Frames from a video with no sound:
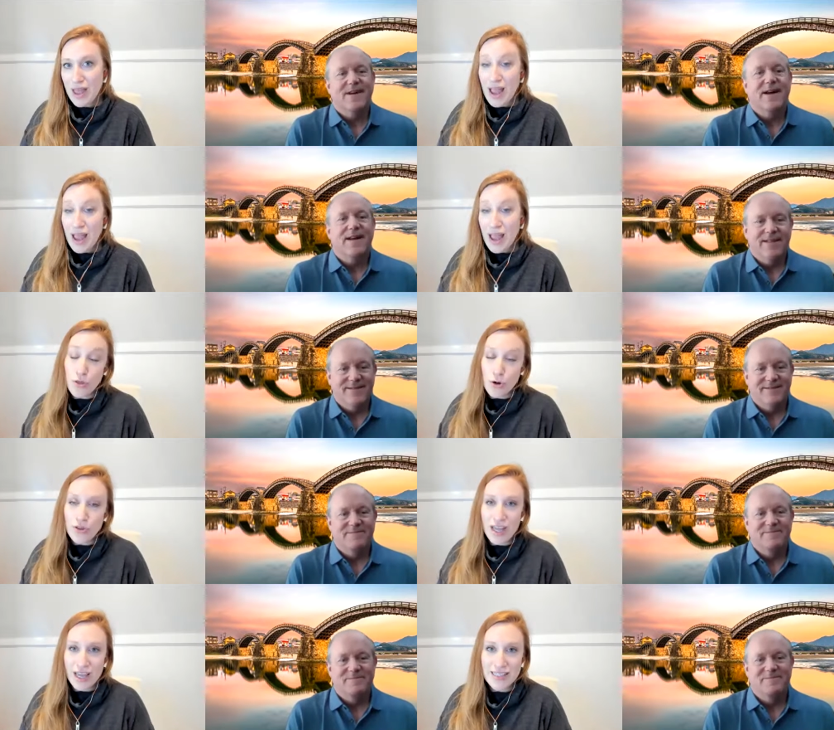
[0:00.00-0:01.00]
Speaker 1: and then right. the third
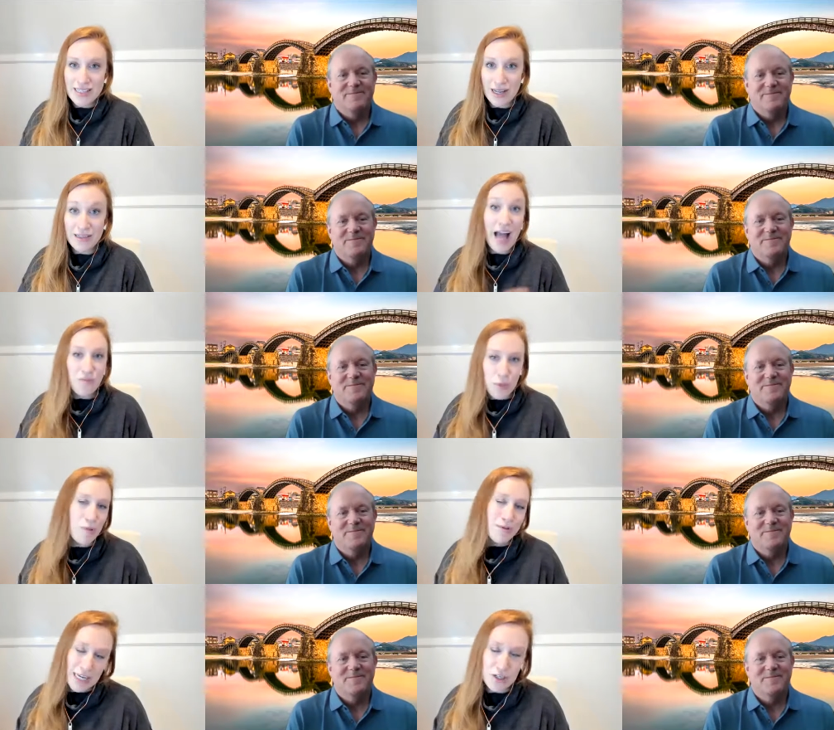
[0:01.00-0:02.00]
thing is the uh, lack of
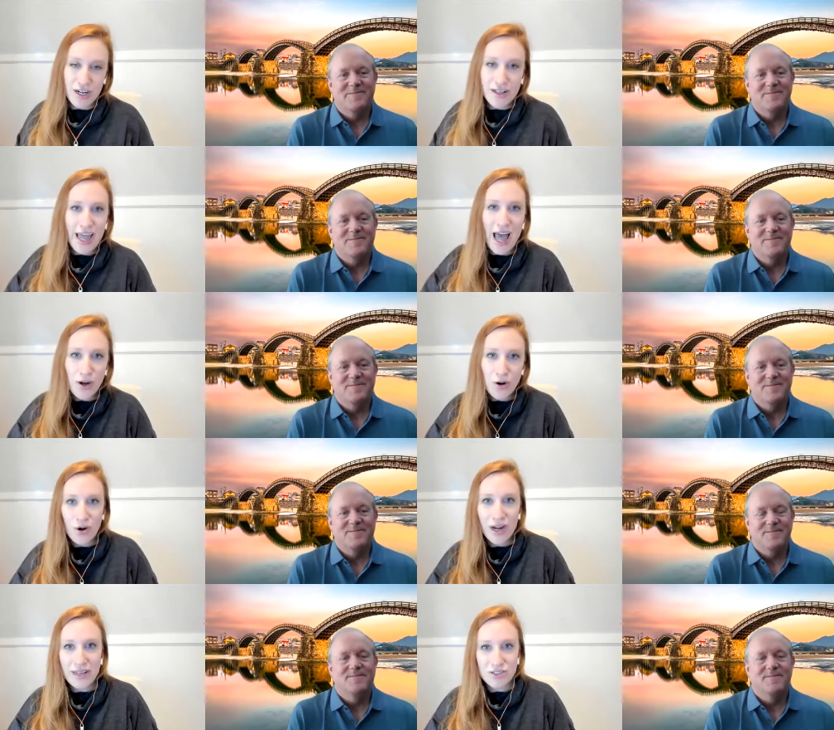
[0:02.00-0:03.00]
premiumization in the
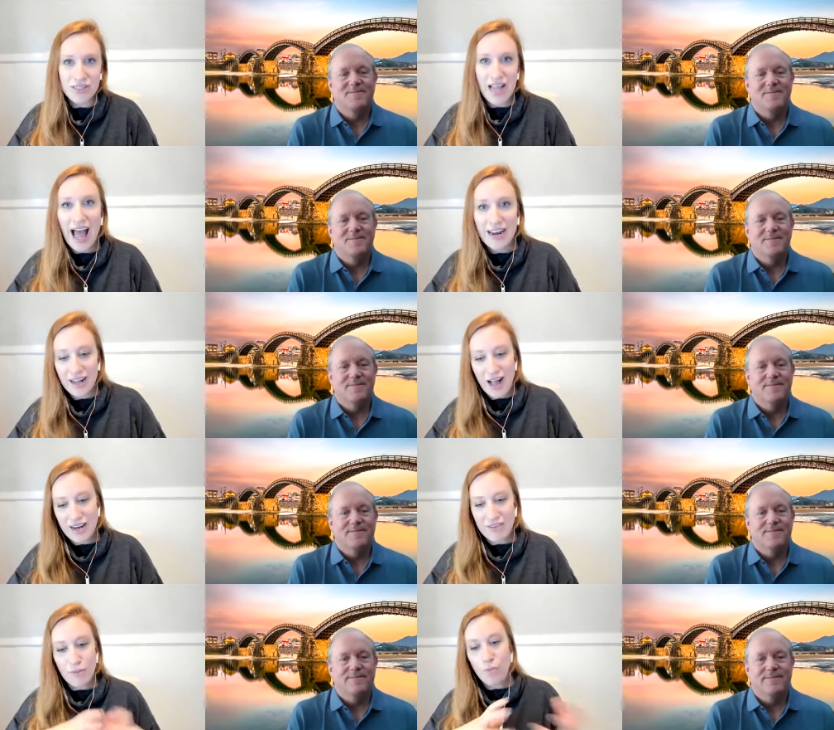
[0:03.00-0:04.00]
category and just adding kind of
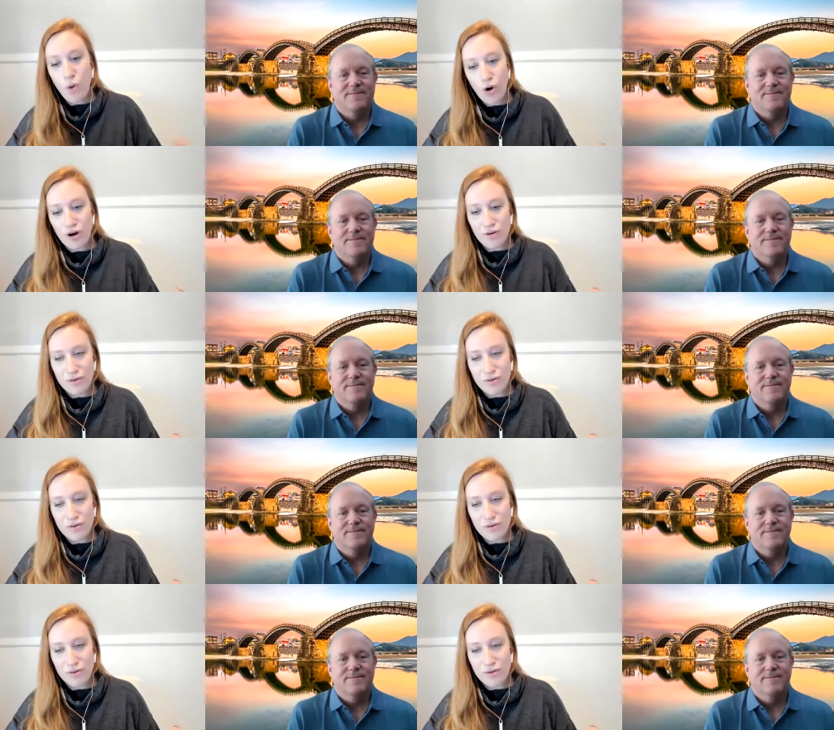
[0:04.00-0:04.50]
more